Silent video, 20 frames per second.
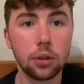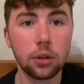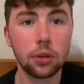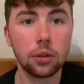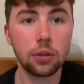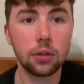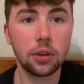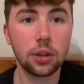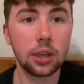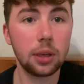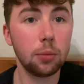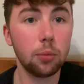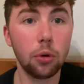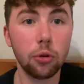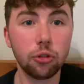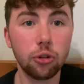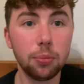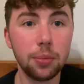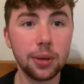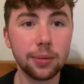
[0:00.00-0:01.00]
to keep
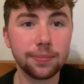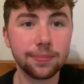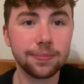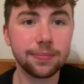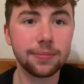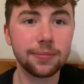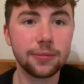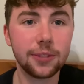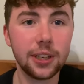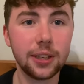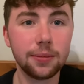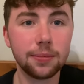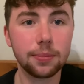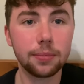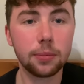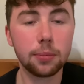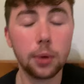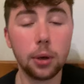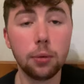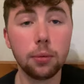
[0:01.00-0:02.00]
watching me. Right,
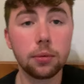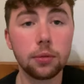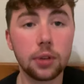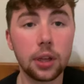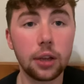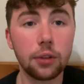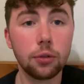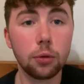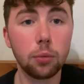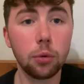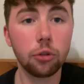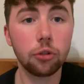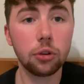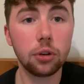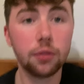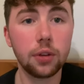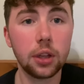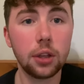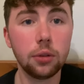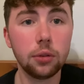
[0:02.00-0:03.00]
well, thanks for watching the
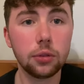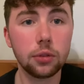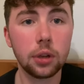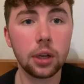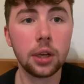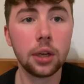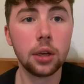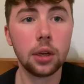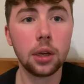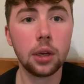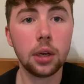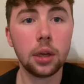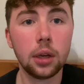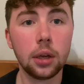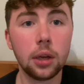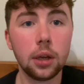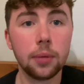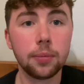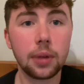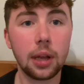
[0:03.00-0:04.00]
videos.
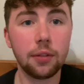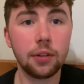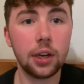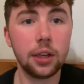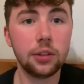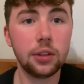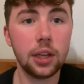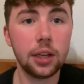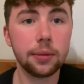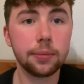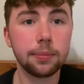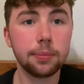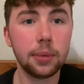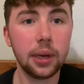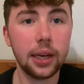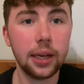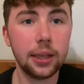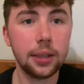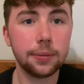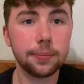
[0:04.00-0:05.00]
Have a nice day.
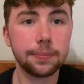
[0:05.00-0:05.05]
Bye.